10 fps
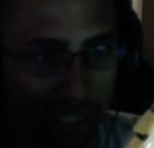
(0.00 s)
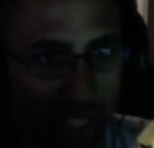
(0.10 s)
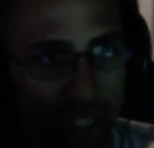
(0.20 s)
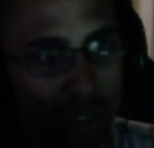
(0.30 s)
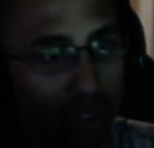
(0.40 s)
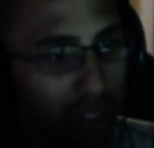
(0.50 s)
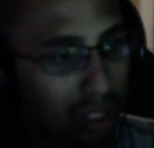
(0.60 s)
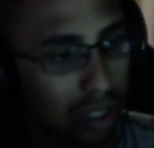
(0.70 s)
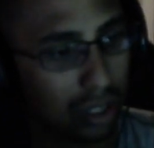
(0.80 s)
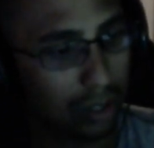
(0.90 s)
is,
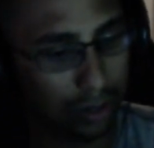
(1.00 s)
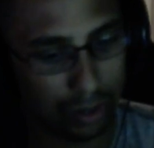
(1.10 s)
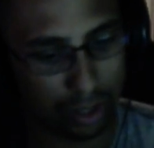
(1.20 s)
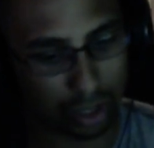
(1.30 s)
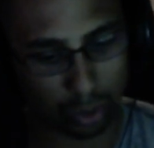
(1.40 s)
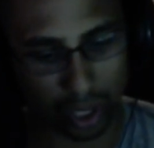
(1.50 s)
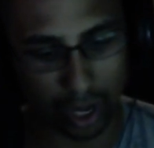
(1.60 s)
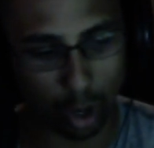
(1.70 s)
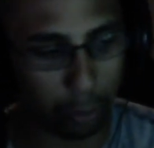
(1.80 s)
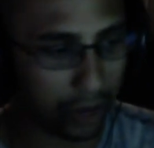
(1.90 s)
so we're
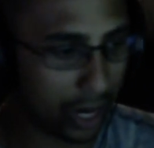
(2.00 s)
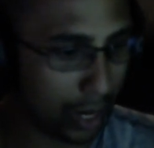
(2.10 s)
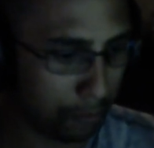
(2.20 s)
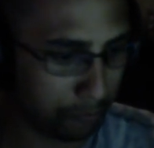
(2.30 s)
gonna open it up.